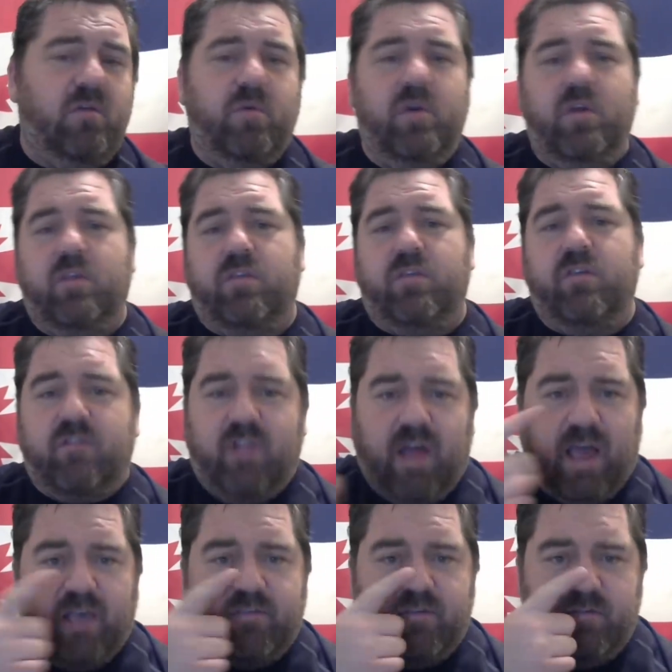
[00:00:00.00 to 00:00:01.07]
with his
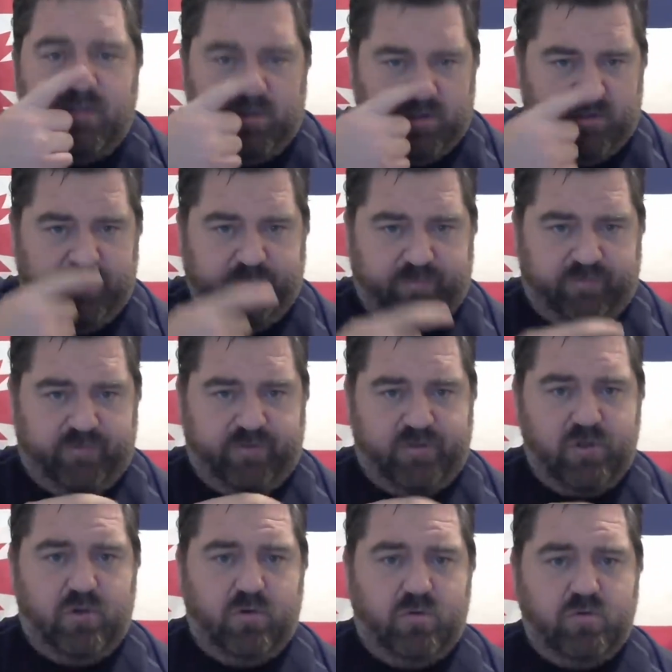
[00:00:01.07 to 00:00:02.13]
glasses on the tip of his
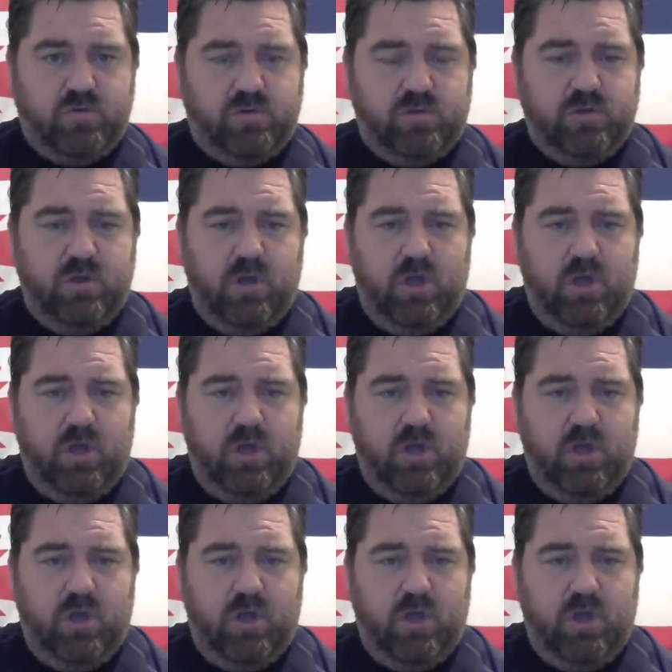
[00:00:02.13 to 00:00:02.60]
nose